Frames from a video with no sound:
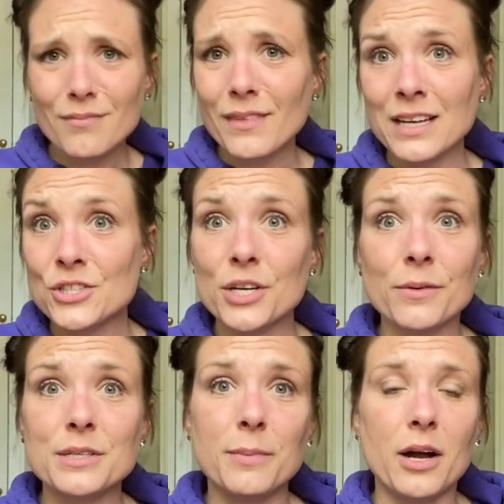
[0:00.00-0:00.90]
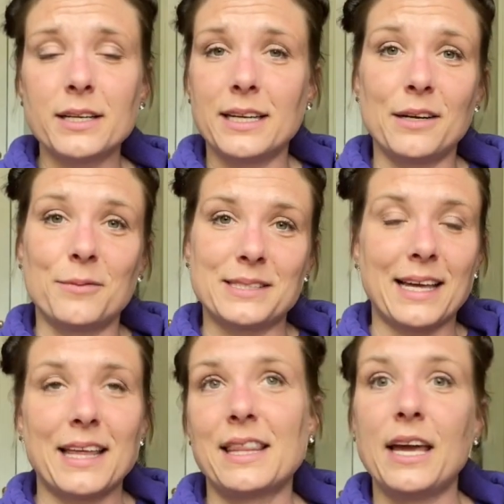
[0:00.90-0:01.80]
and she responded and was
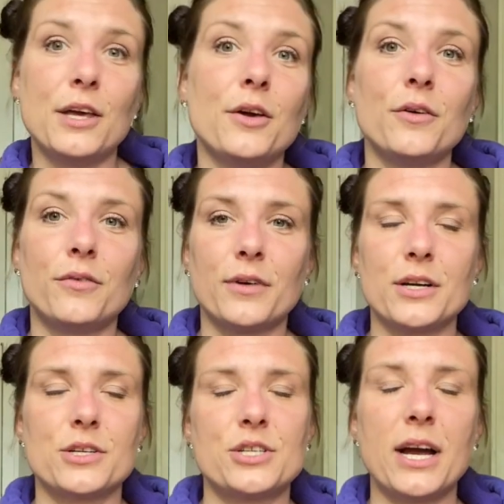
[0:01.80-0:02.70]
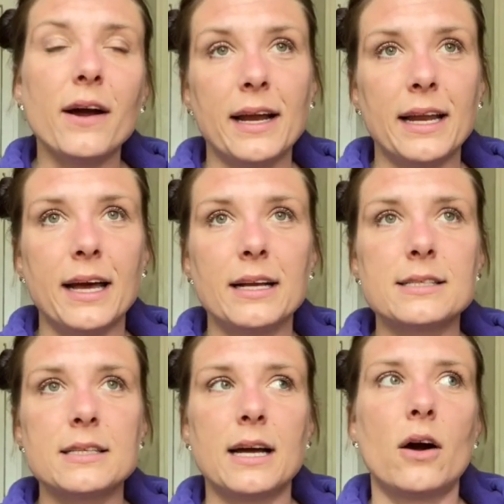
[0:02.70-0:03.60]
like, thank you for sharing it.
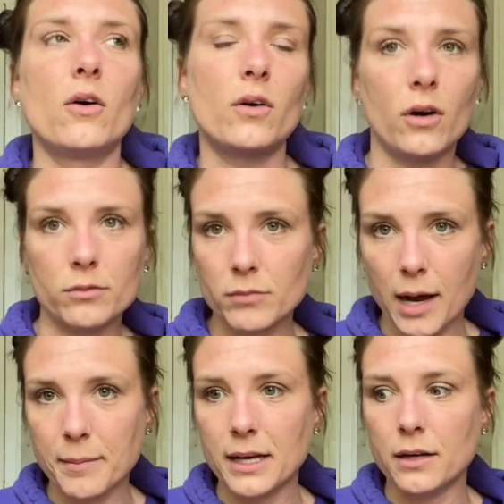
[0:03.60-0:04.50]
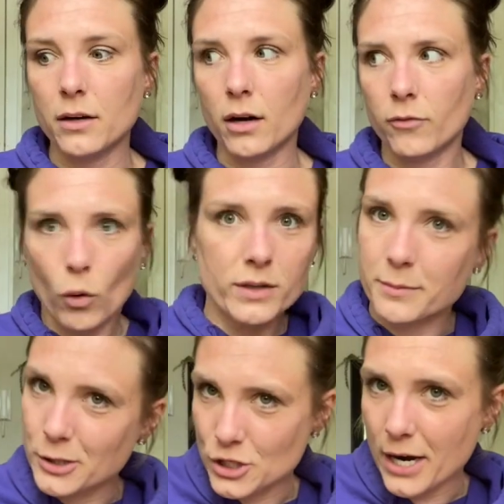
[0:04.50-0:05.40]
Now, I mean, of course I'm
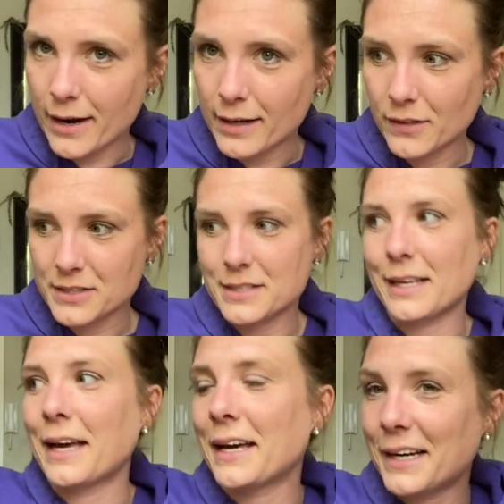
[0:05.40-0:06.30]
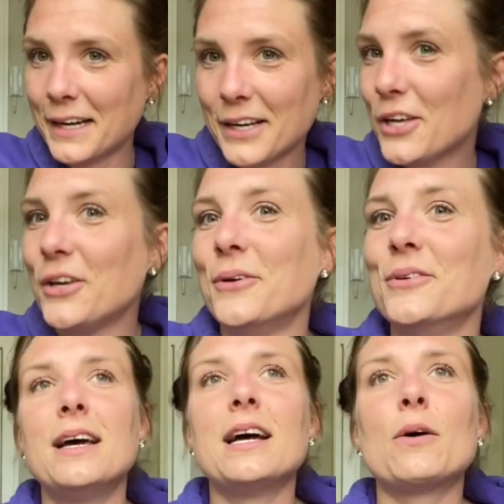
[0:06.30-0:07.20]
gonna share it. This is like
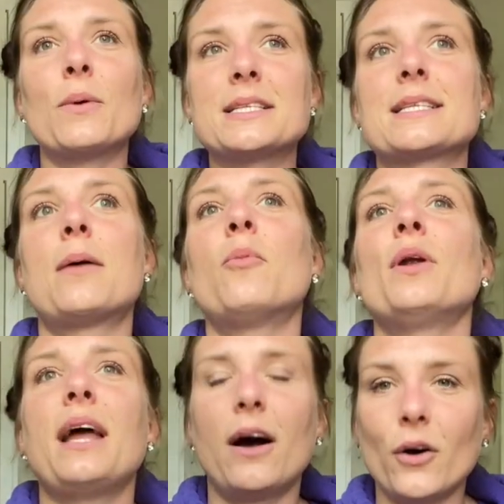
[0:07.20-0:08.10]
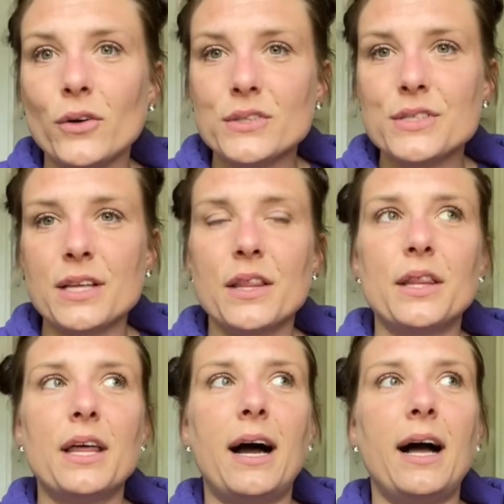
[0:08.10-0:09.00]
huge. When someone else
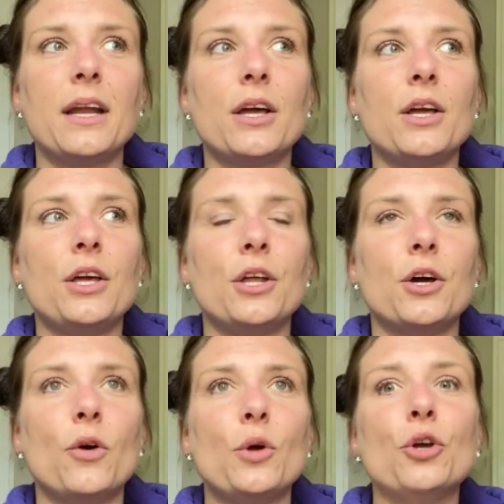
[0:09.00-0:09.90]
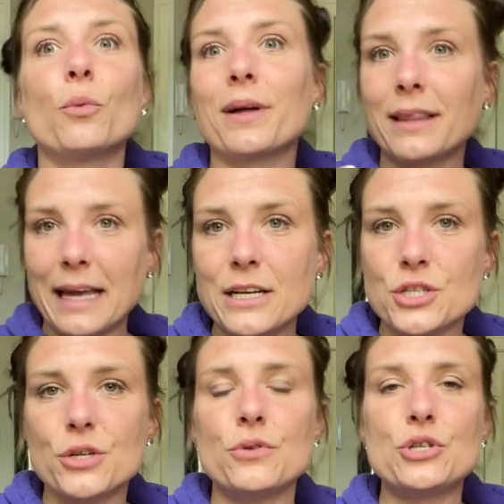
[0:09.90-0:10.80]
that, you know, you relate
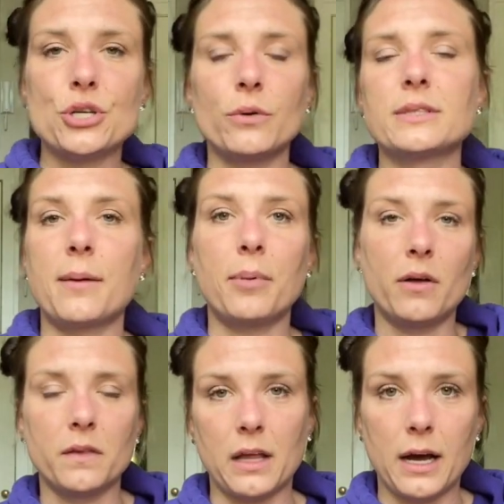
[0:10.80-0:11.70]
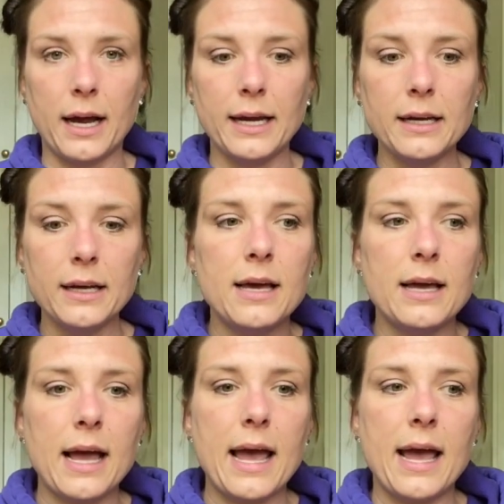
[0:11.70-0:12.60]
to shows up online
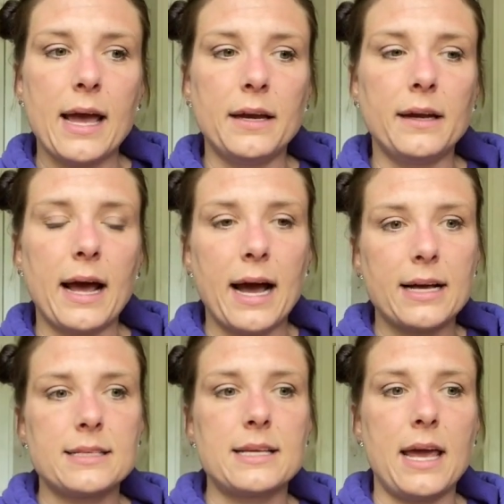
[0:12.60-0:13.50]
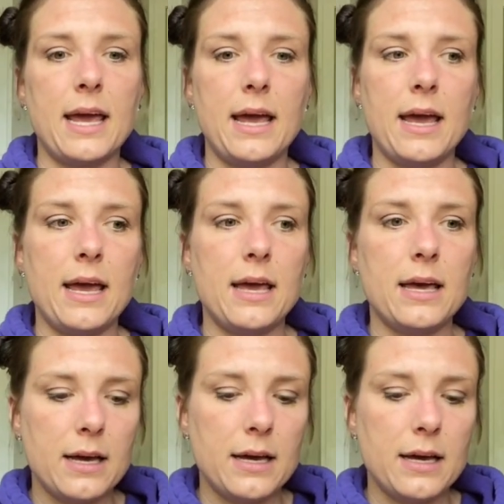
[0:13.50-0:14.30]
and has a